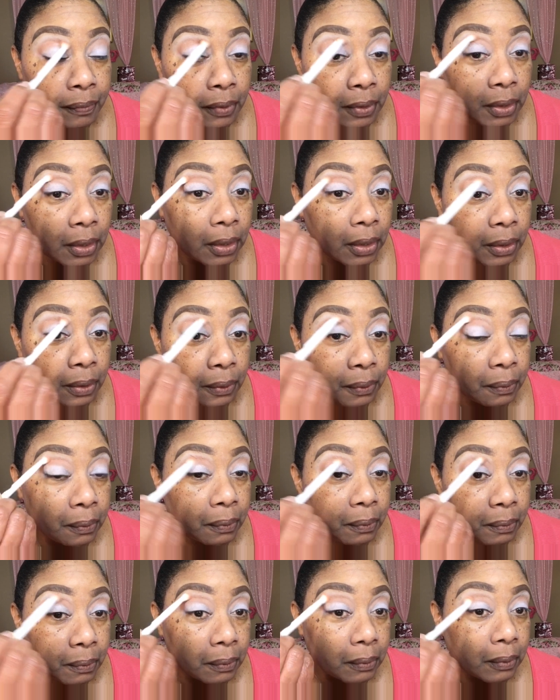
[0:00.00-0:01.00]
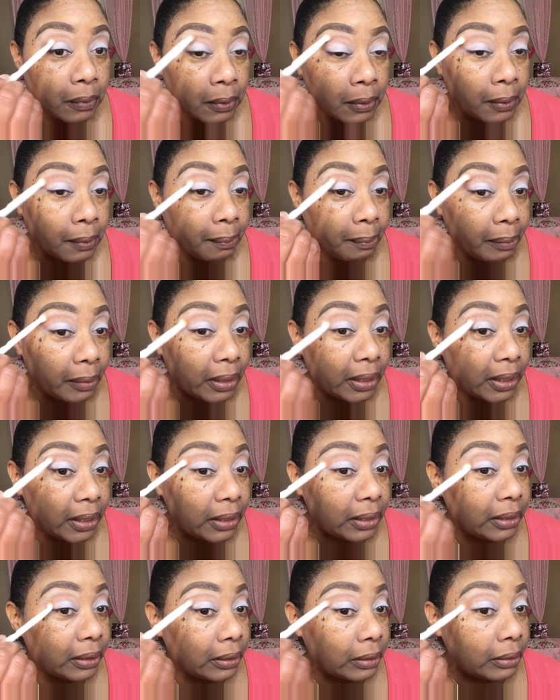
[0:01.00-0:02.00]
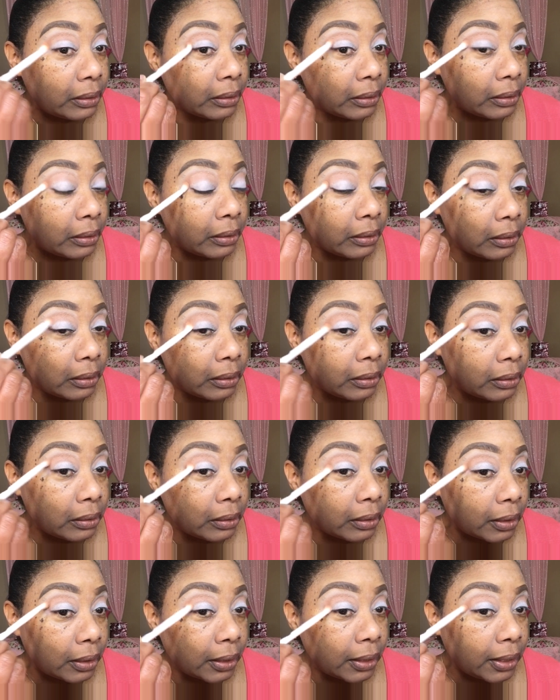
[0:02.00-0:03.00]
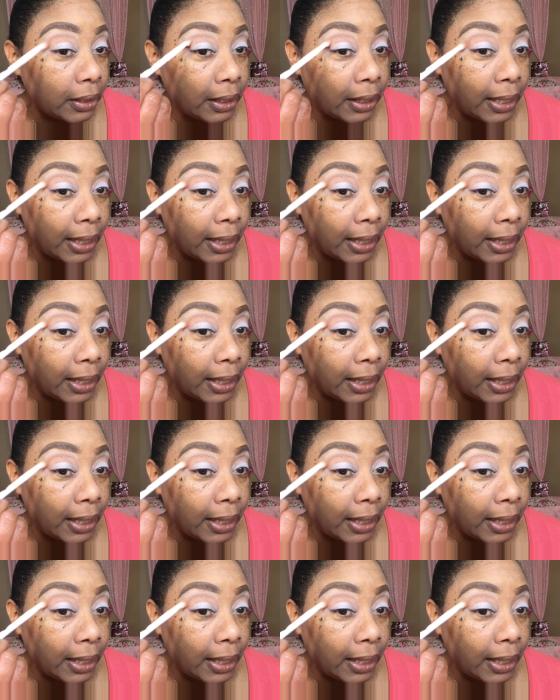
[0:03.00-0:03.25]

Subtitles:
you know, but honey,